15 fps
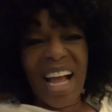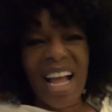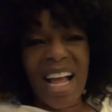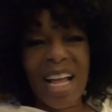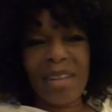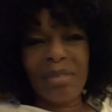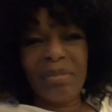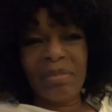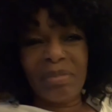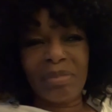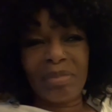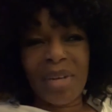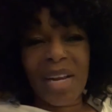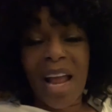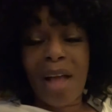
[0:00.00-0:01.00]
um,
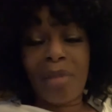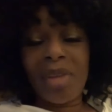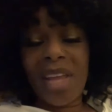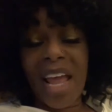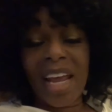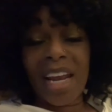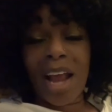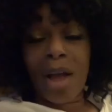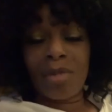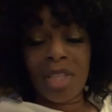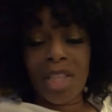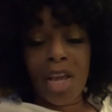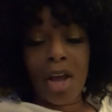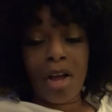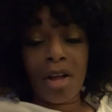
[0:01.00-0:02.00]
but I'll be hanging out
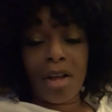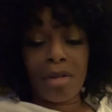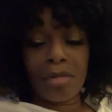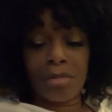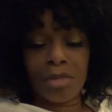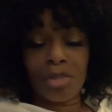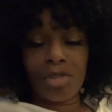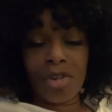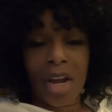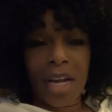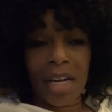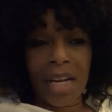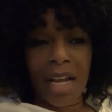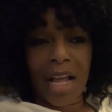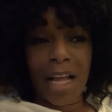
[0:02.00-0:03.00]
with y'all,
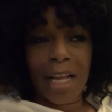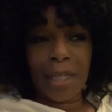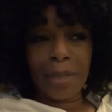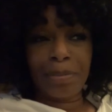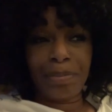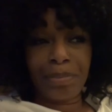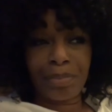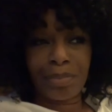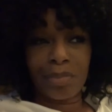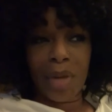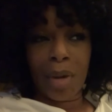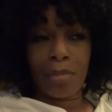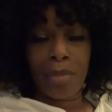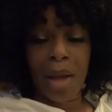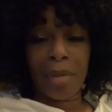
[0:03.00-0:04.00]
trying to um,
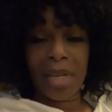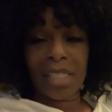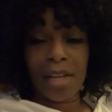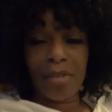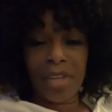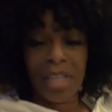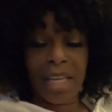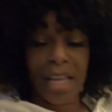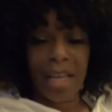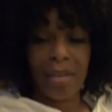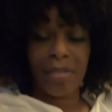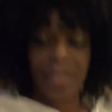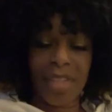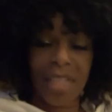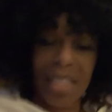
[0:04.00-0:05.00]
buy myself a
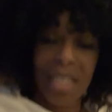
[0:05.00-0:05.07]
gift.